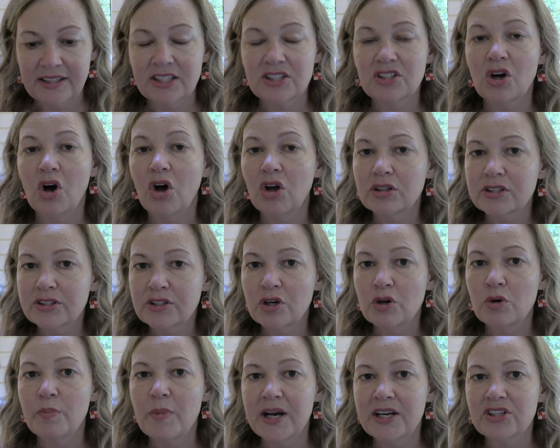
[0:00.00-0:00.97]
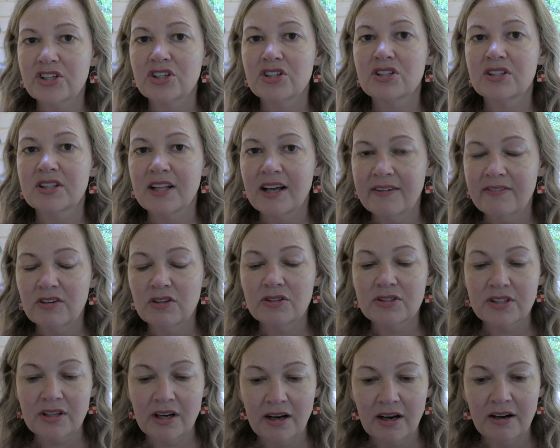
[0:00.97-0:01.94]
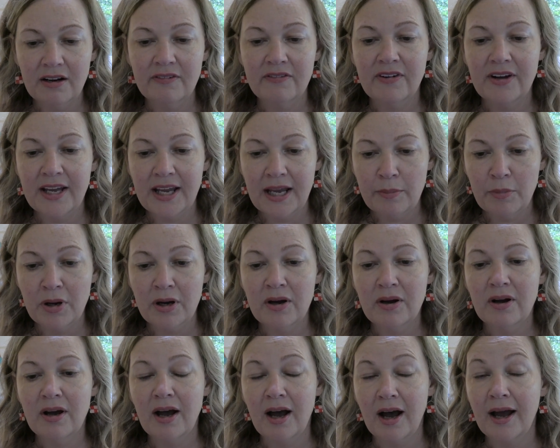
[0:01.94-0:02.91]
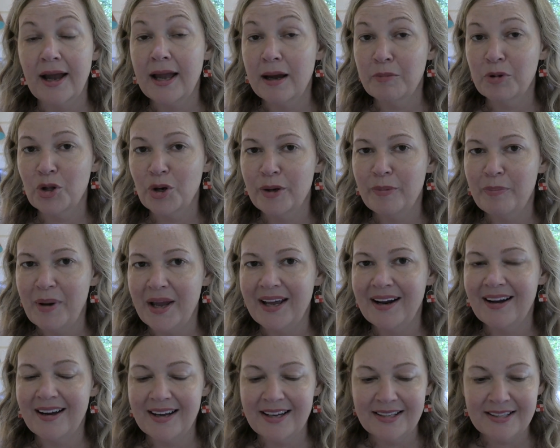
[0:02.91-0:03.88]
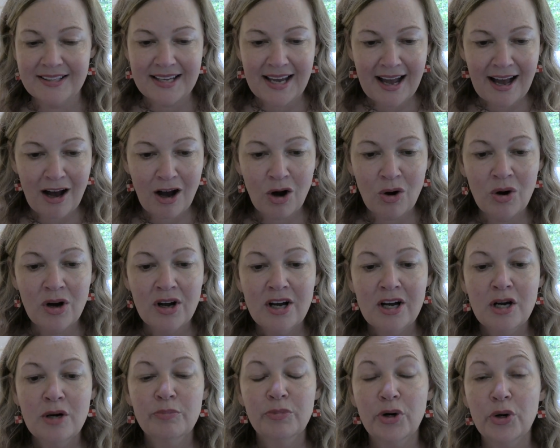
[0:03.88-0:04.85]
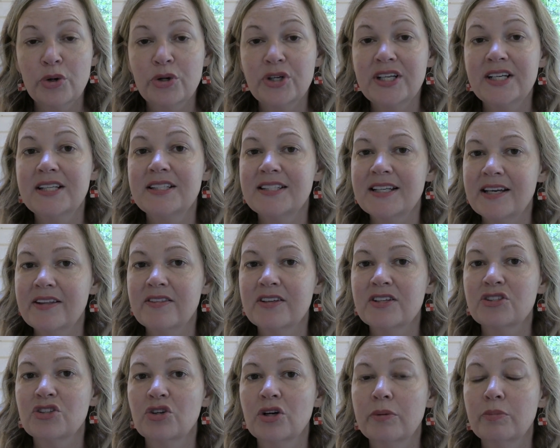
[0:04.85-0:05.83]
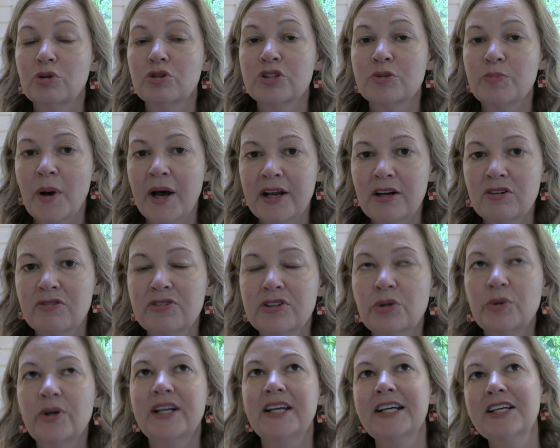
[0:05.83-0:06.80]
This also measures levels of amyloid beta and tau proteins in the cerebrospinal fluid.